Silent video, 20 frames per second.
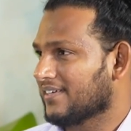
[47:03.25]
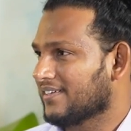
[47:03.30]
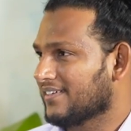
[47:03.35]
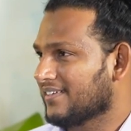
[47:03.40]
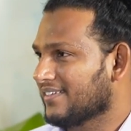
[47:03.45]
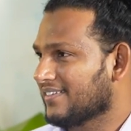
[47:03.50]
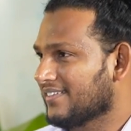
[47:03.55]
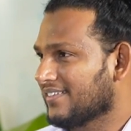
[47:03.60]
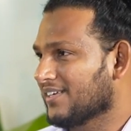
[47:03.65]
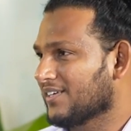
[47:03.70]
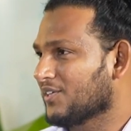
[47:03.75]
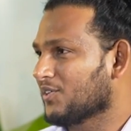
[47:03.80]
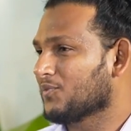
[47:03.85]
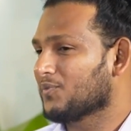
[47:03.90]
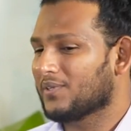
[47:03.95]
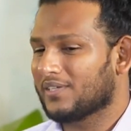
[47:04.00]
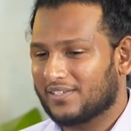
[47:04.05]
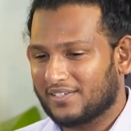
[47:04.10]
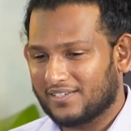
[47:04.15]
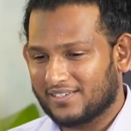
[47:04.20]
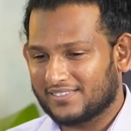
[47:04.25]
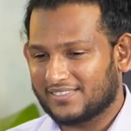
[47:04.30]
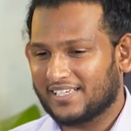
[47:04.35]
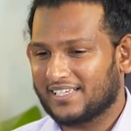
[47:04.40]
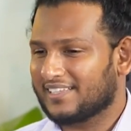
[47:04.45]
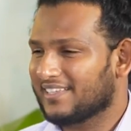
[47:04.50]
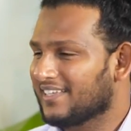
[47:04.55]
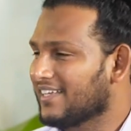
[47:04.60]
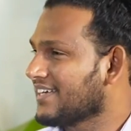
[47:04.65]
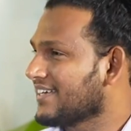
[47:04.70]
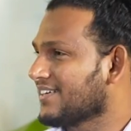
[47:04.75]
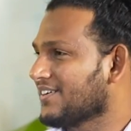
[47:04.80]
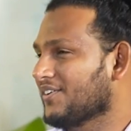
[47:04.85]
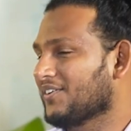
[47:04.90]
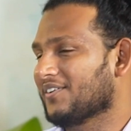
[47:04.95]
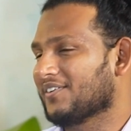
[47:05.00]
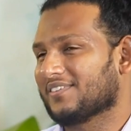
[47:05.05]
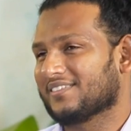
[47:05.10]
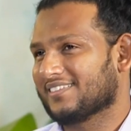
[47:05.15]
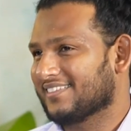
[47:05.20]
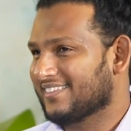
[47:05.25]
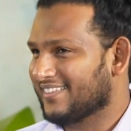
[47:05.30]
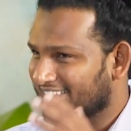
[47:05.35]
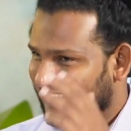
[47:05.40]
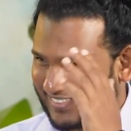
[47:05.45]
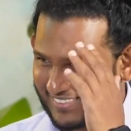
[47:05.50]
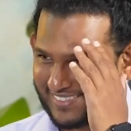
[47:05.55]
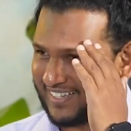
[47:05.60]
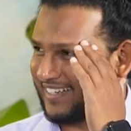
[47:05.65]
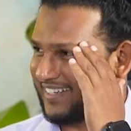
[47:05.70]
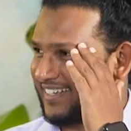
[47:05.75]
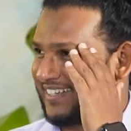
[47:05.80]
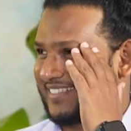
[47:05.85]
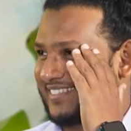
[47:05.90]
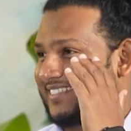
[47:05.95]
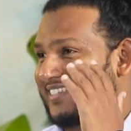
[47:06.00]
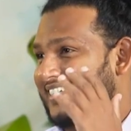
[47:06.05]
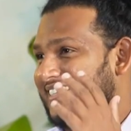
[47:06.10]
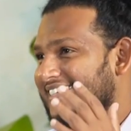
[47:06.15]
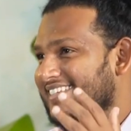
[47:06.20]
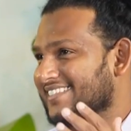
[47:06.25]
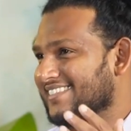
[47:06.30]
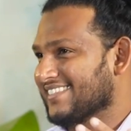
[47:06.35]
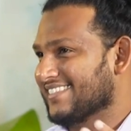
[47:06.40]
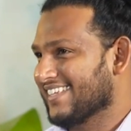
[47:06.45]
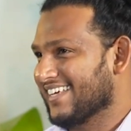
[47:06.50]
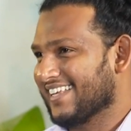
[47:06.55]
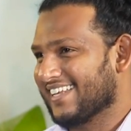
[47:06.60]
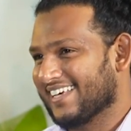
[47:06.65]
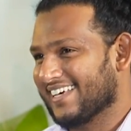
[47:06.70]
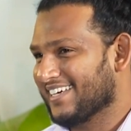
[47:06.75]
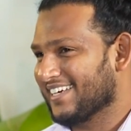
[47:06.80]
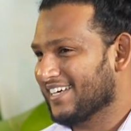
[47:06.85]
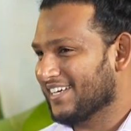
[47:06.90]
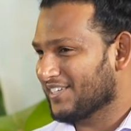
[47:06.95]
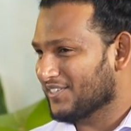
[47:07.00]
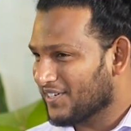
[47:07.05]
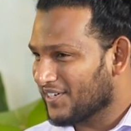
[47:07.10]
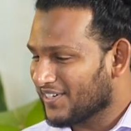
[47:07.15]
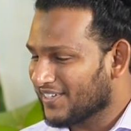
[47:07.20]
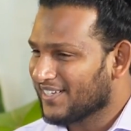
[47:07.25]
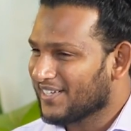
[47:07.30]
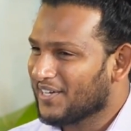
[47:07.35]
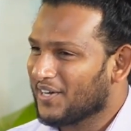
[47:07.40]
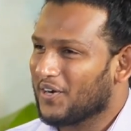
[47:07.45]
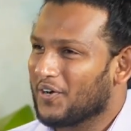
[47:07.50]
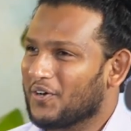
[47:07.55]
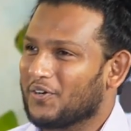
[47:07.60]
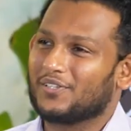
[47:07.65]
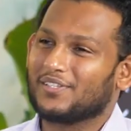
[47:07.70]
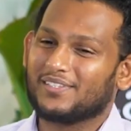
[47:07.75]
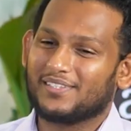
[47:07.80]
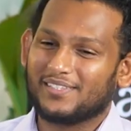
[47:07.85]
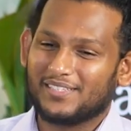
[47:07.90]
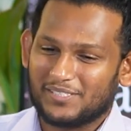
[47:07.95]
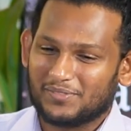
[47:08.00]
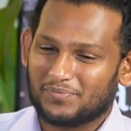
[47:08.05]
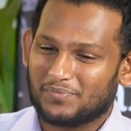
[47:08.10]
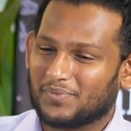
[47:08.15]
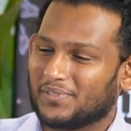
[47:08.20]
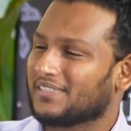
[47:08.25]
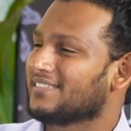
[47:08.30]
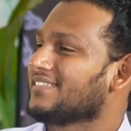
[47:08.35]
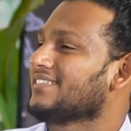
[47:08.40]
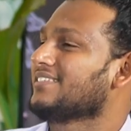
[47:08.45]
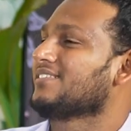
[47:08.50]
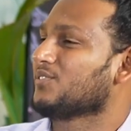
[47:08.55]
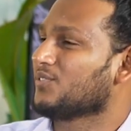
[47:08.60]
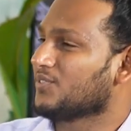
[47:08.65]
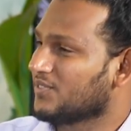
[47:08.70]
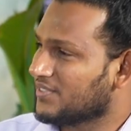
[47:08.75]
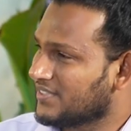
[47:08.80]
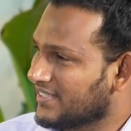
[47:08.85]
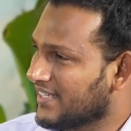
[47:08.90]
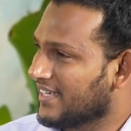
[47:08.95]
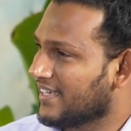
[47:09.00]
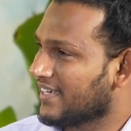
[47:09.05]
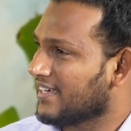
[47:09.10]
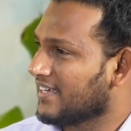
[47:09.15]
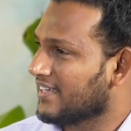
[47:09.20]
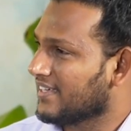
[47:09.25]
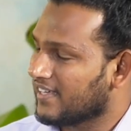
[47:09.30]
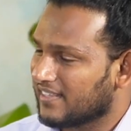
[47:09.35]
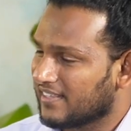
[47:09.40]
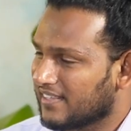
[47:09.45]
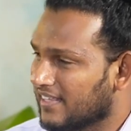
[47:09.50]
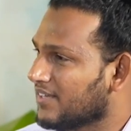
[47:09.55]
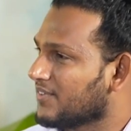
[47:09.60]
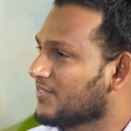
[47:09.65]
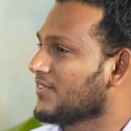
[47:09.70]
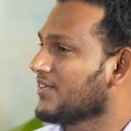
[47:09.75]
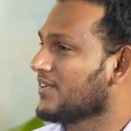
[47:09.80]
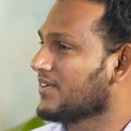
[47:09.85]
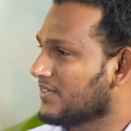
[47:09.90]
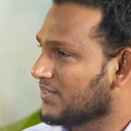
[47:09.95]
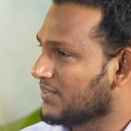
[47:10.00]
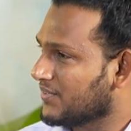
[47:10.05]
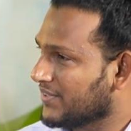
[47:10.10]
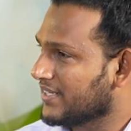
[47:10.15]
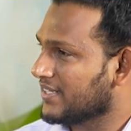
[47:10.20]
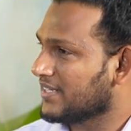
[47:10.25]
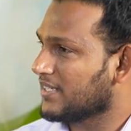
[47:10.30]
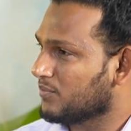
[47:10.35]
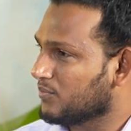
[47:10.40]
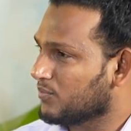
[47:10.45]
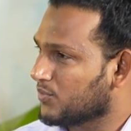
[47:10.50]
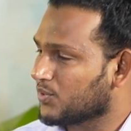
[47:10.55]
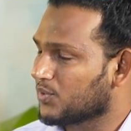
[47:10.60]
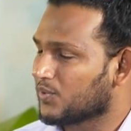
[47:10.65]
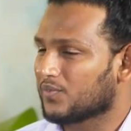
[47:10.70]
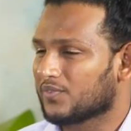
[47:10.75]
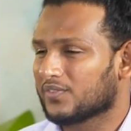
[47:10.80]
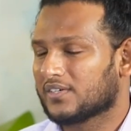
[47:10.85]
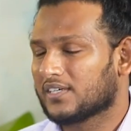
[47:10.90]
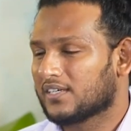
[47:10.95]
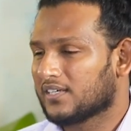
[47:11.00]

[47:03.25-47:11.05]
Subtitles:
Like you will see like, oh, this guy doesn't understand AI at all, or this person knows AI and they want to improve.